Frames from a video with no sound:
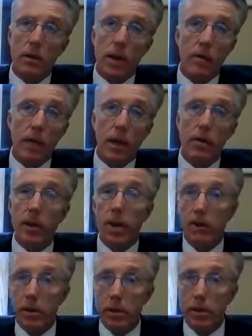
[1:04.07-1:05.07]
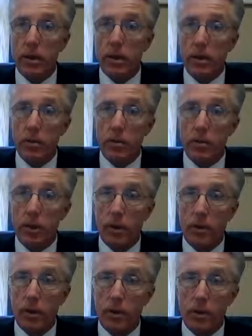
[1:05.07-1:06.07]
down payment obviously is
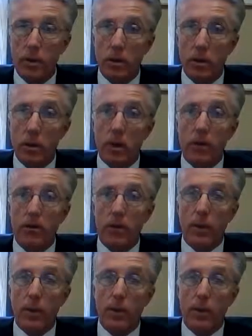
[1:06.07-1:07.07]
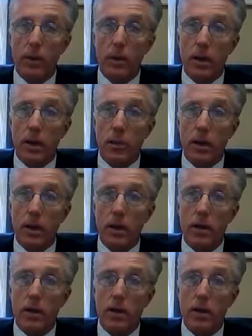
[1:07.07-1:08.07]
refundable under the
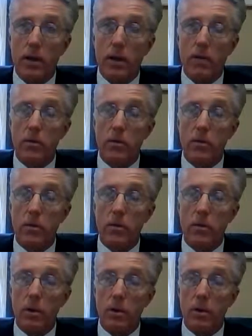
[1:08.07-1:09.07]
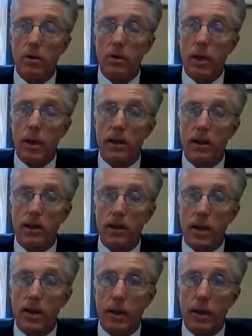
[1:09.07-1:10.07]
contract, together with the cost of title
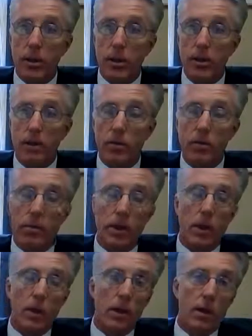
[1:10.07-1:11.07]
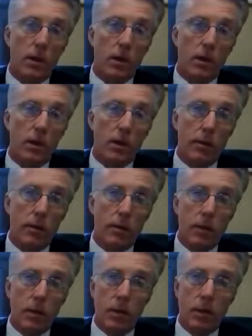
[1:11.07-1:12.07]
examination. If
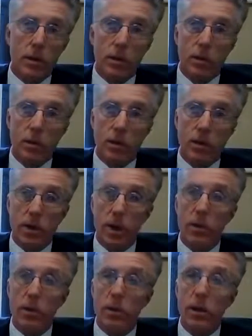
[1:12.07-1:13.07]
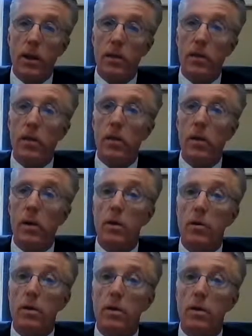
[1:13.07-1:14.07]
the reason the transaction can't go to
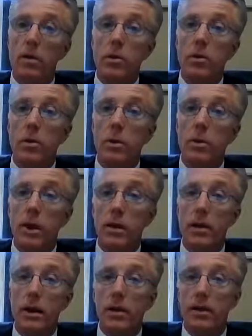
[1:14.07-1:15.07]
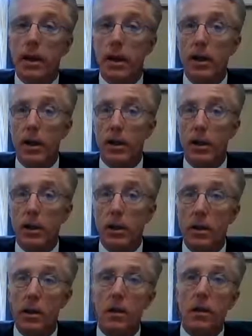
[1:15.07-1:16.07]
closing is due to you not getting financing,
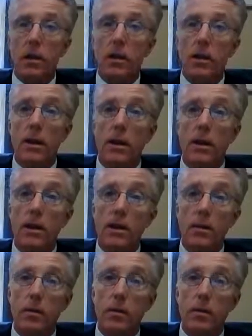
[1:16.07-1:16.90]
then